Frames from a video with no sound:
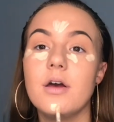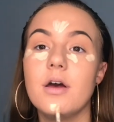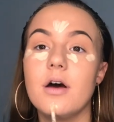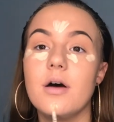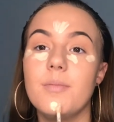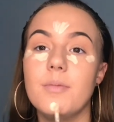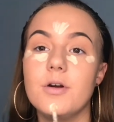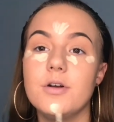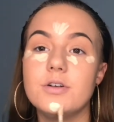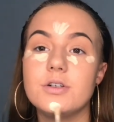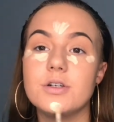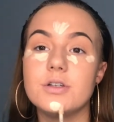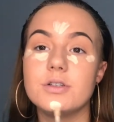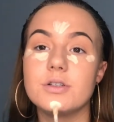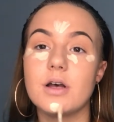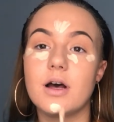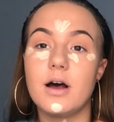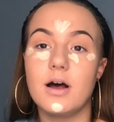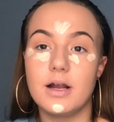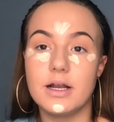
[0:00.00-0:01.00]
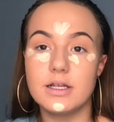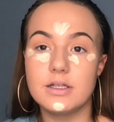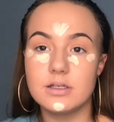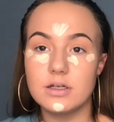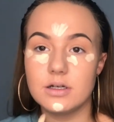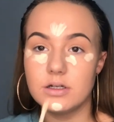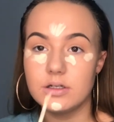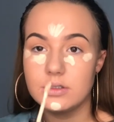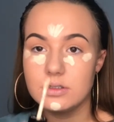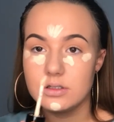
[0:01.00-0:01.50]
Emotions are
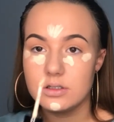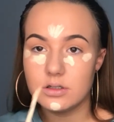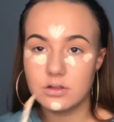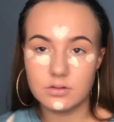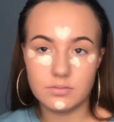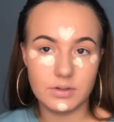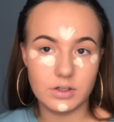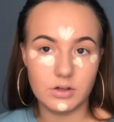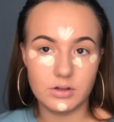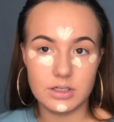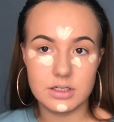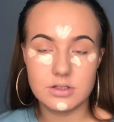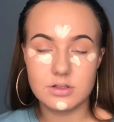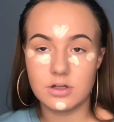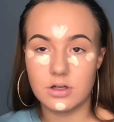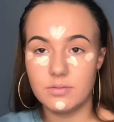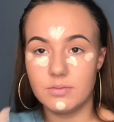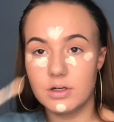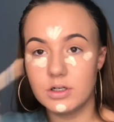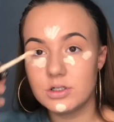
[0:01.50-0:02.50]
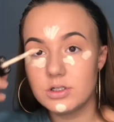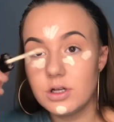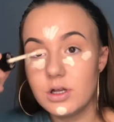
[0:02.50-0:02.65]
heightened. Oh my god, that's so much.